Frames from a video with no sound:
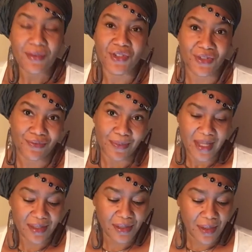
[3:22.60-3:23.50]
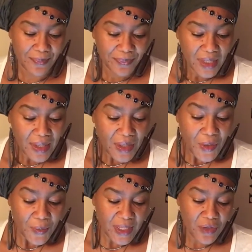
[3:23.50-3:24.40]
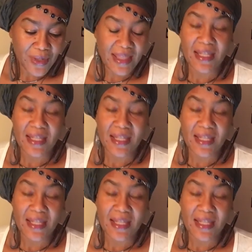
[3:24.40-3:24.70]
Just heads up. But anyway,